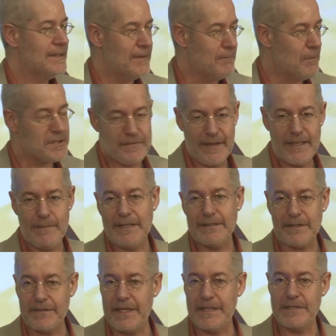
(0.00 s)
the most
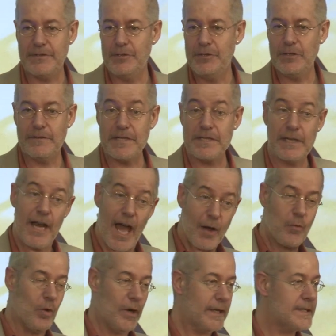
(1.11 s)
fundamental things in the universe are
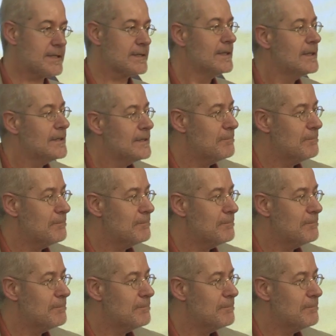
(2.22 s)
not quarks,